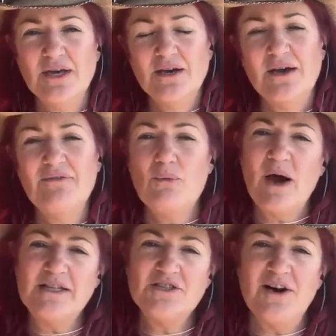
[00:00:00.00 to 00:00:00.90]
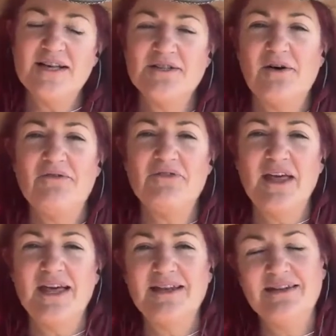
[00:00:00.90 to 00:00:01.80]
if one dies off
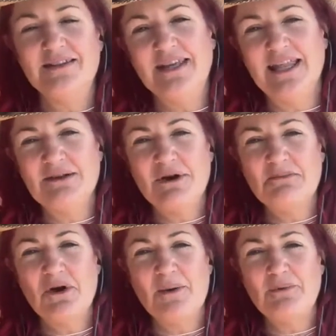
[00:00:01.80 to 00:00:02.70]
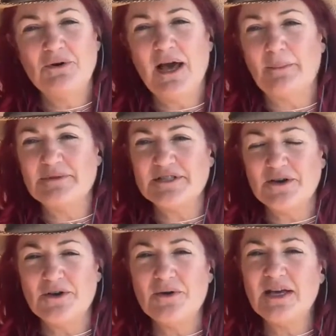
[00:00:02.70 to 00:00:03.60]
then the other one might build up
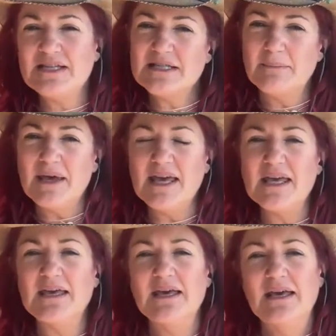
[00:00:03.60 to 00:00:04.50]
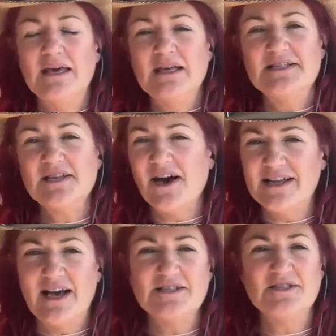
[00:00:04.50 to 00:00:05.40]
so to me side
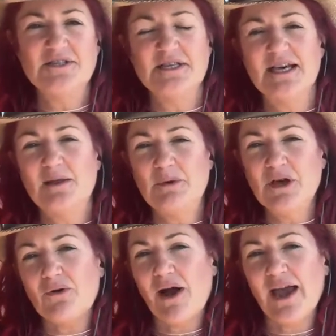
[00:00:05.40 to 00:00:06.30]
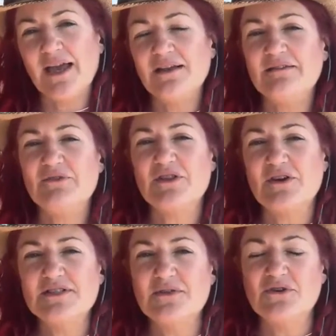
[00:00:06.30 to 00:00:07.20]
hustles are going to be great for
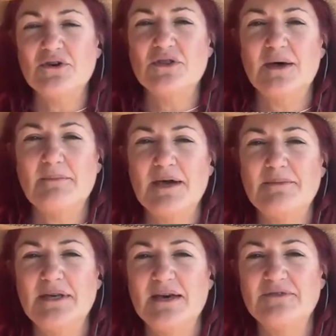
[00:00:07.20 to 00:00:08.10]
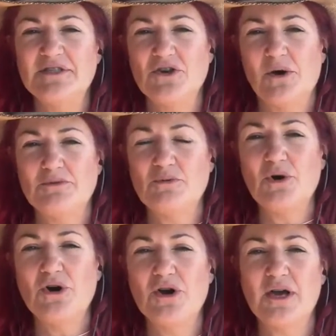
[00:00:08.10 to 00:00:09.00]
those of you that maybe have stopped
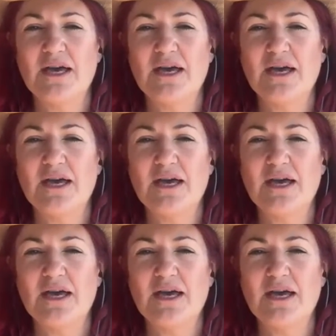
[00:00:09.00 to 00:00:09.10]
work